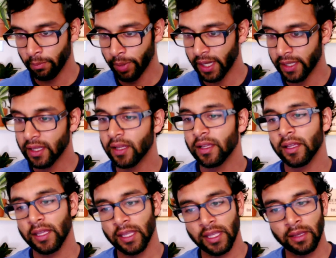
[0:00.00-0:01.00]
but.
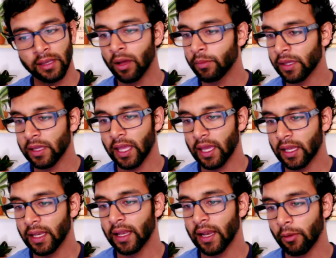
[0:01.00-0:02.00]
Email me
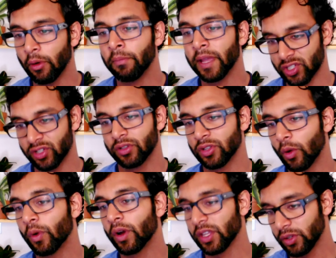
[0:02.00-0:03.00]
and I will make sure,
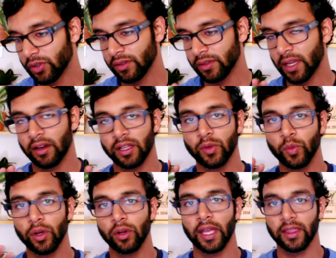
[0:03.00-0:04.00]
don't worry, Gary, you
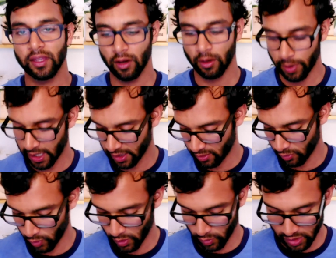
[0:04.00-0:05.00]
will get the Arm Pocket.
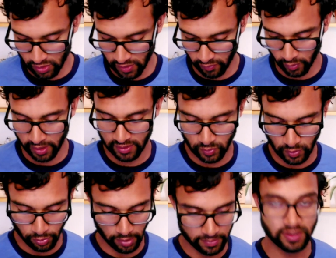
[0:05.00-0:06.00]
When we do giveaways,
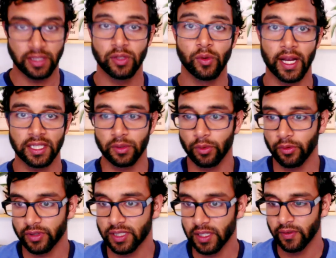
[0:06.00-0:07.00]
we promise that you actually will
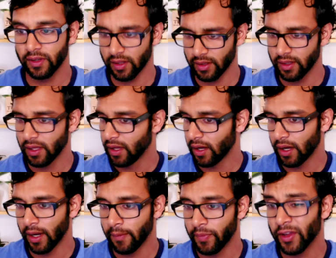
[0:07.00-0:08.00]
receive it.
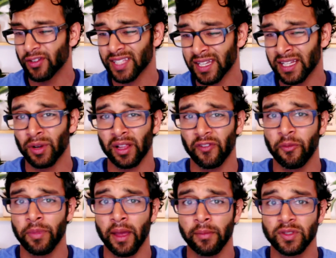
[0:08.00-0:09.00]
They're sending it directly
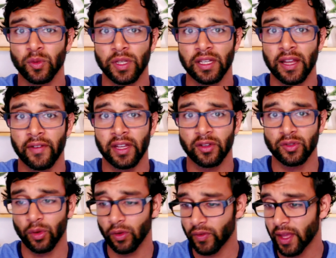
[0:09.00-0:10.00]
from them, so we didn't have any
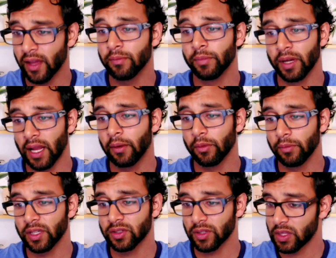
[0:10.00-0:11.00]
control over that, but I will
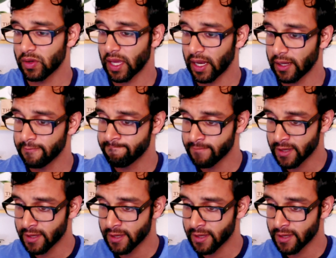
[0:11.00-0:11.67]
make sure that you get it.